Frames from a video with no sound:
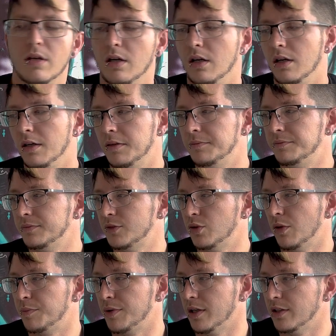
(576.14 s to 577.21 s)
um, to
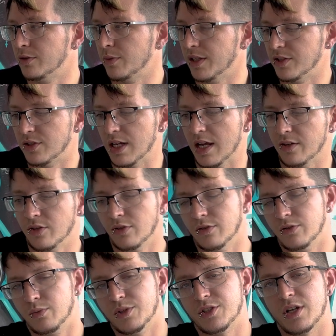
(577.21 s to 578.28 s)
apprentice wage
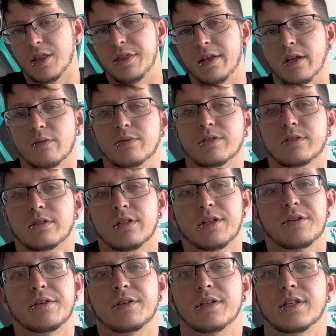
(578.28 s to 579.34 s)
tattoos, which I think was
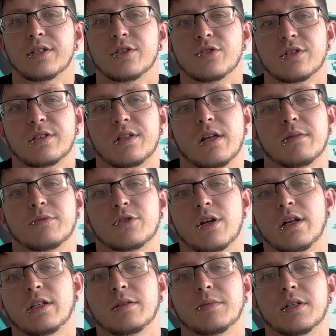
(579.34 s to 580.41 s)
literally just them
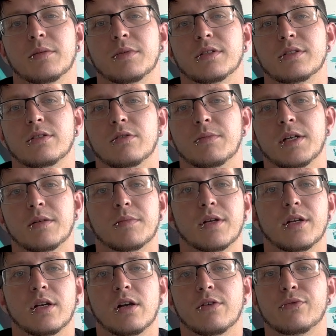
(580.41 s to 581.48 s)
trying to be able to still make
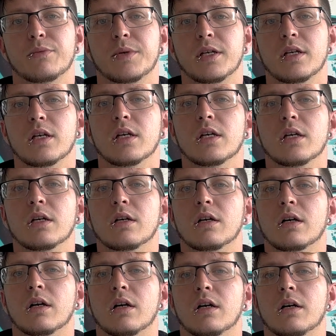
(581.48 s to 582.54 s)
money off of me.
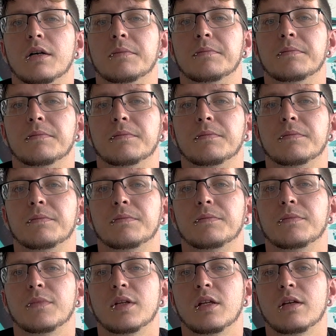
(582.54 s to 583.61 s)
Uh,
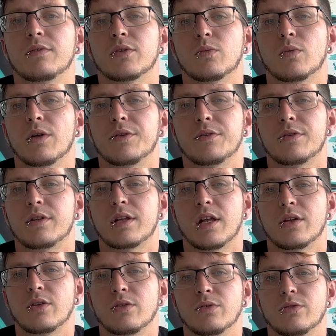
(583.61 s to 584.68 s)
even whether the
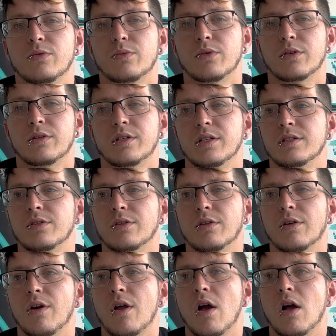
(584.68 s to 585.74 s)
tattoos were decent or
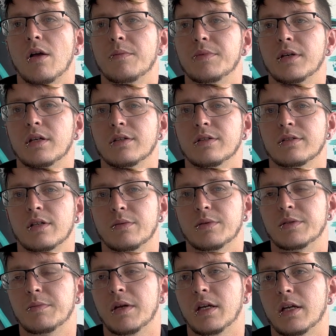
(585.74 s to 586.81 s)
not, because I was
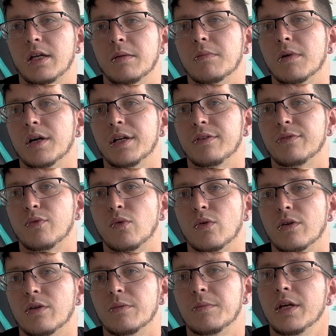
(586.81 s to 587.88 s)
making money for
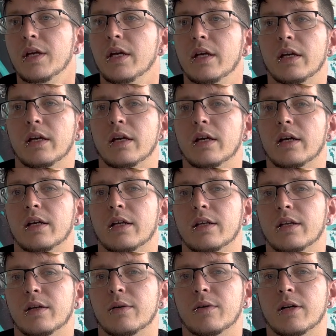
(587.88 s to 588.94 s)
them, and
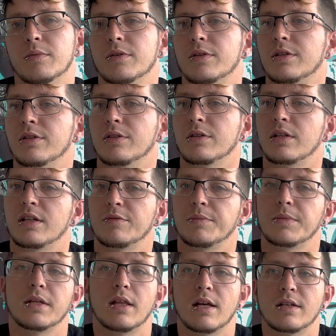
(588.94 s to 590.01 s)
they were able to give
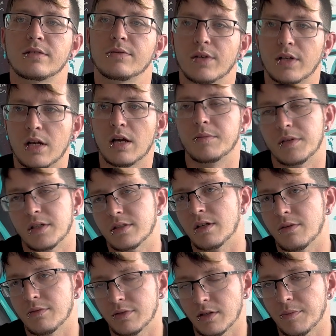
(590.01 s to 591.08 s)
me less of a cut because I
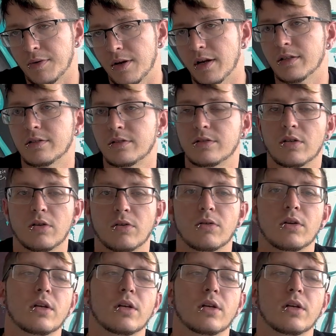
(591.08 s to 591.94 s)
was an apprentice. So